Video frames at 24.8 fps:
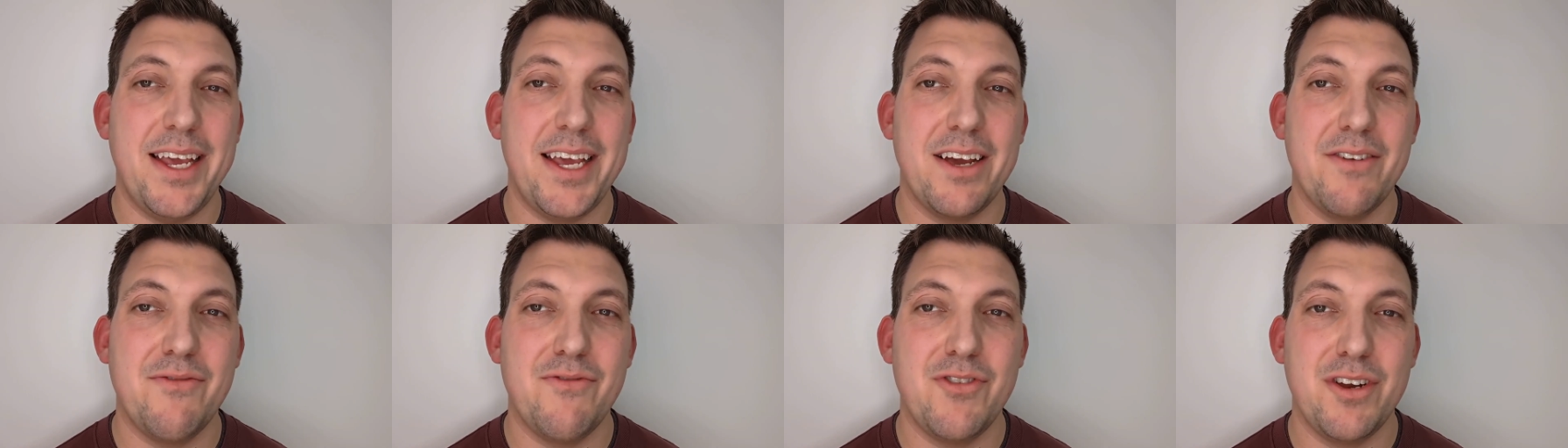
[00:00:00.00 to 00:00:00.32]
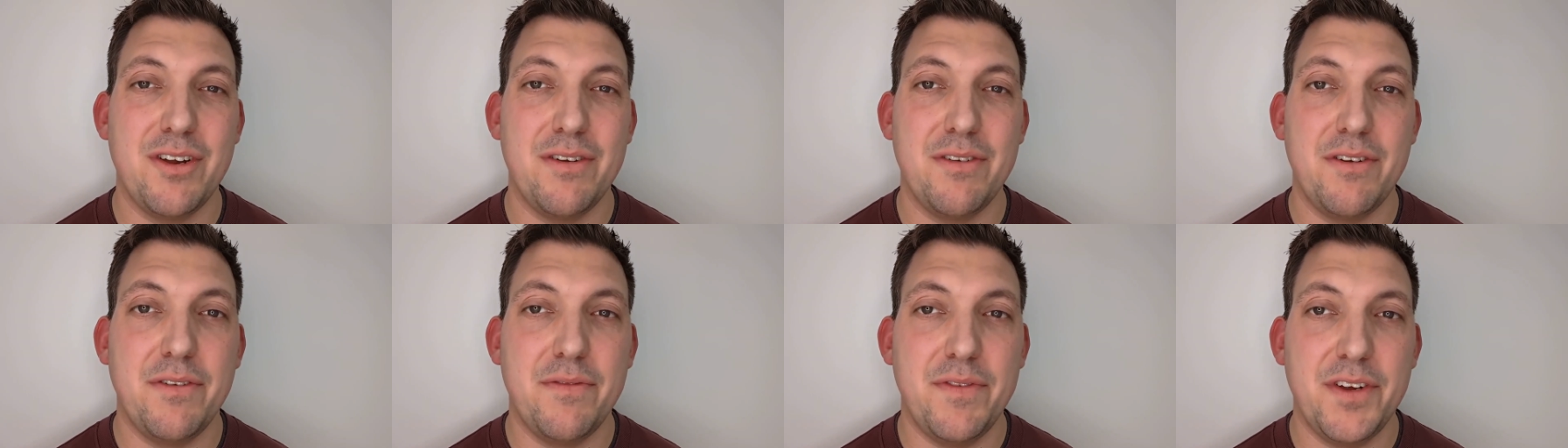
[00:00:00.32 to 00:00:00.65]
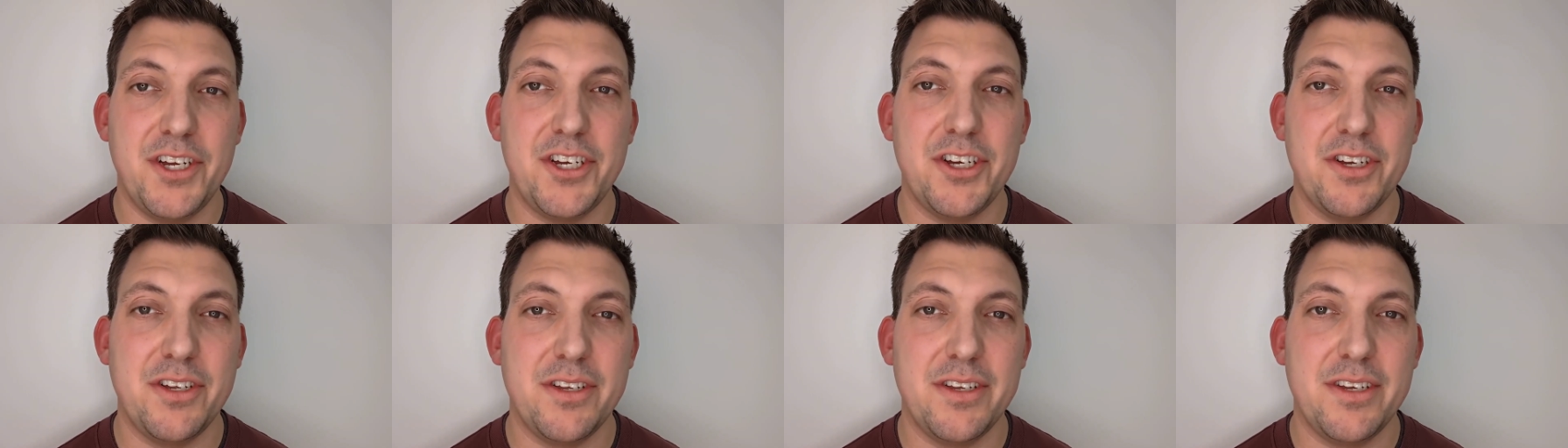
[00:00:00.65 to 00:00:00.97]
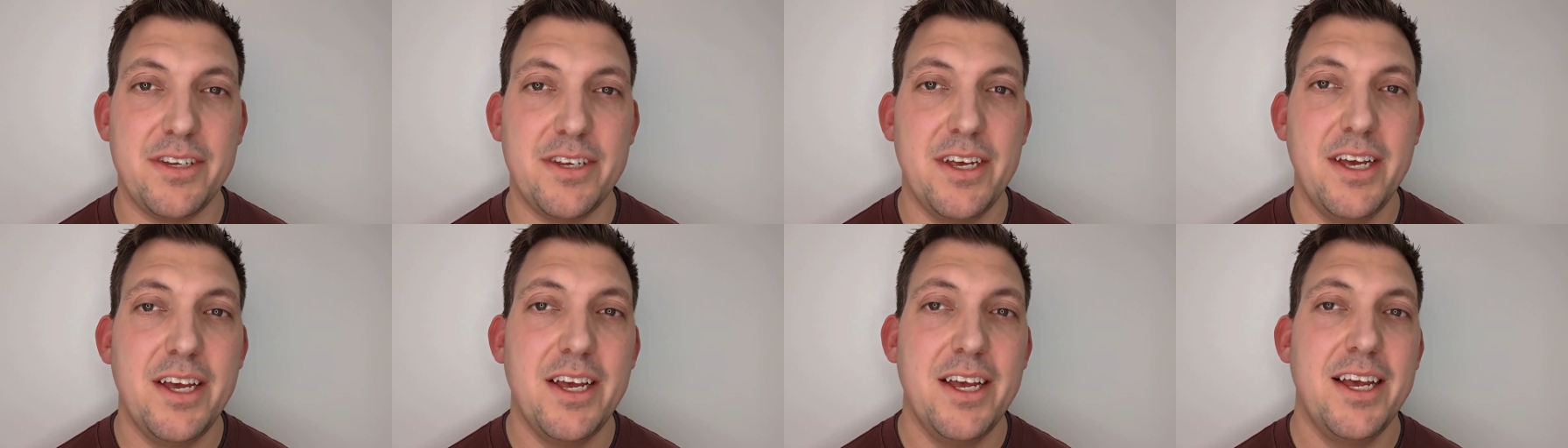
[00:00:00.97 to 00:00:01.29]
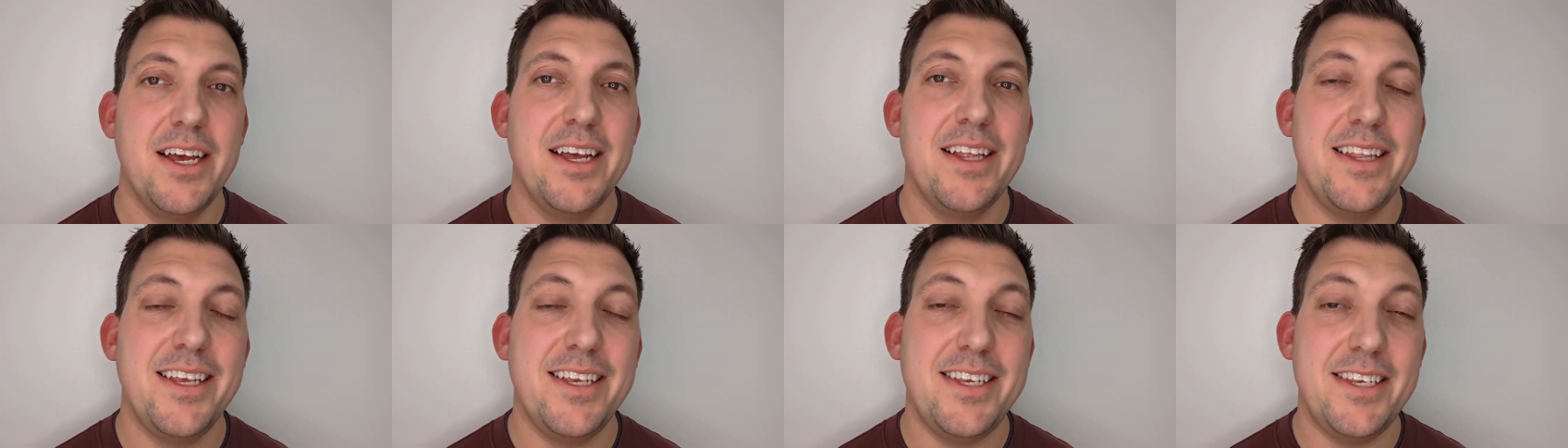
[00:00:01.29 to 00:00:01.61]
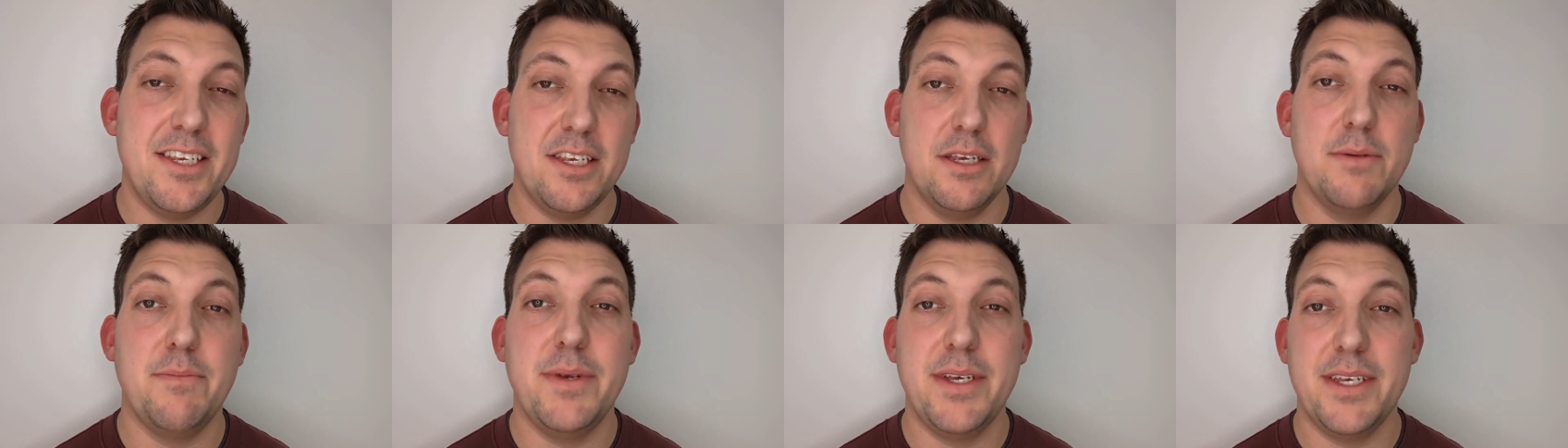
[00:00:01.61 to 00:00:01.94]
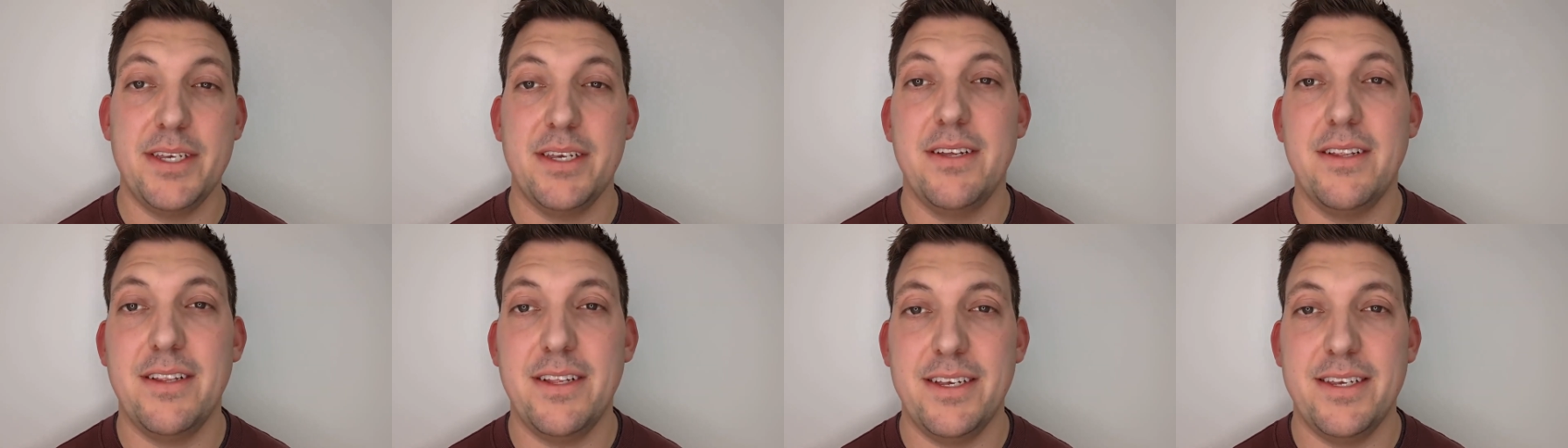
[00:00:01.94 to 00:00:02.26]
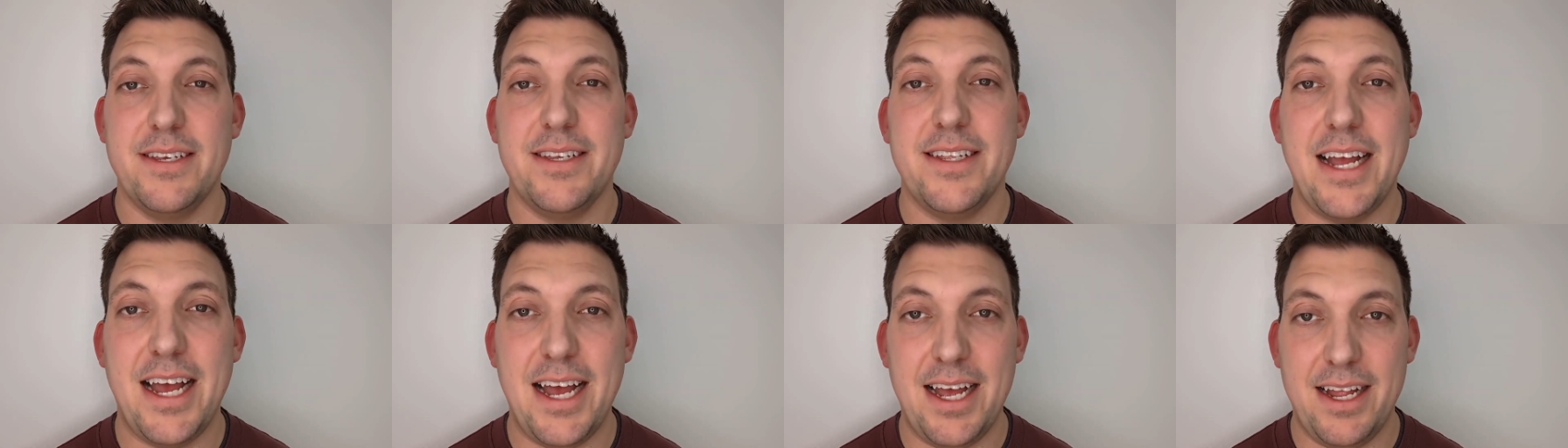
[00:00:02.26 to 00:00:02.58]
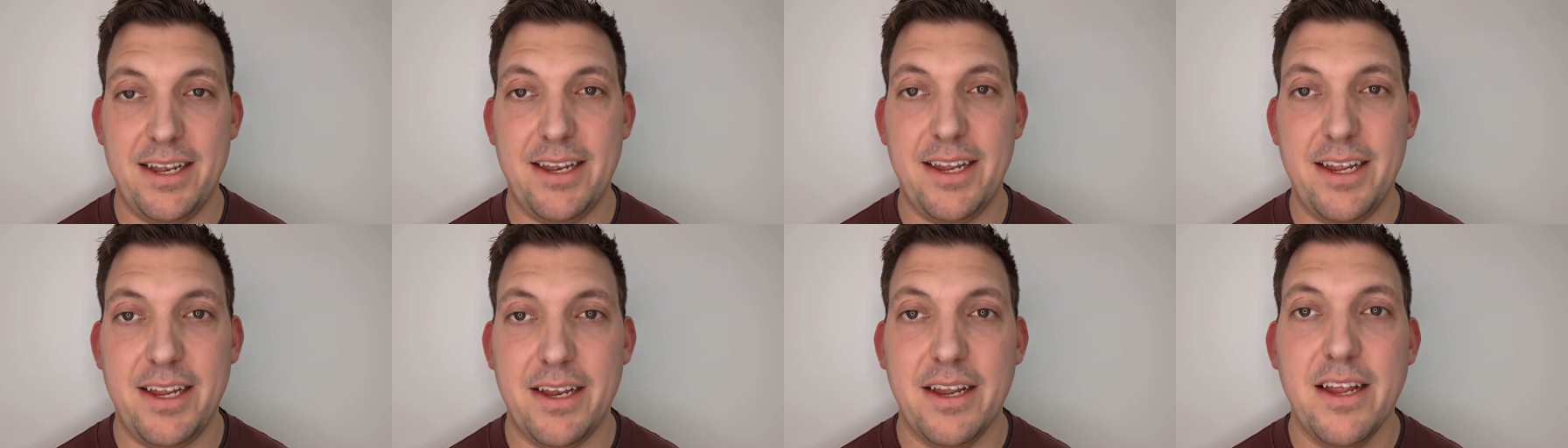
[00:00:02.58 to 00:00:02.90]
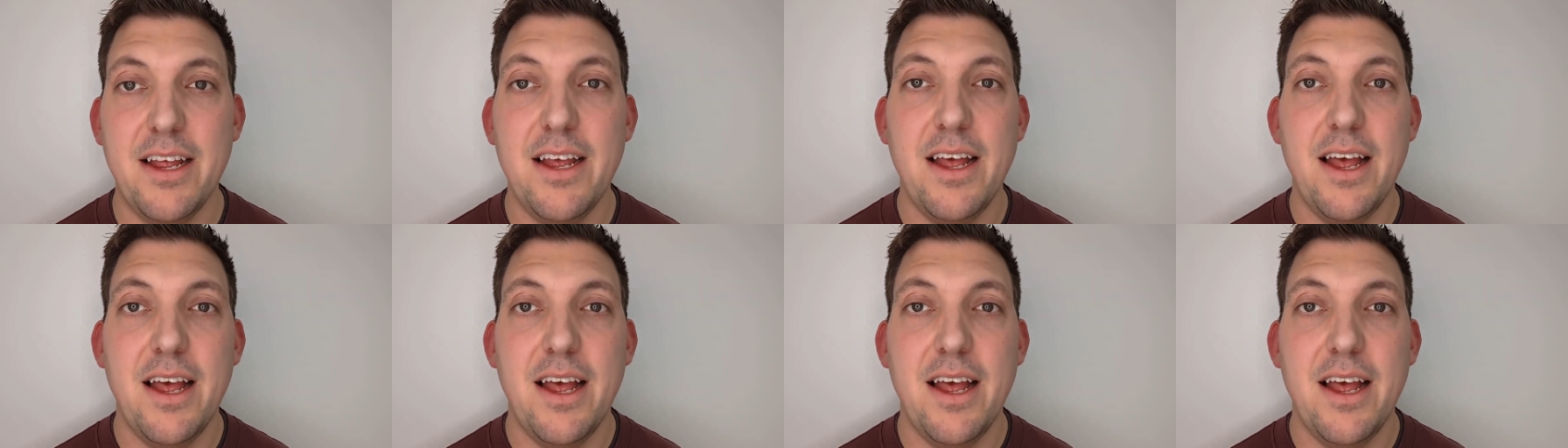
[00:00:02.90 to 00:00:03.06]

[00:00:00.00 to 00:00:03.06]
get rid of divisions? This is a misunderstanding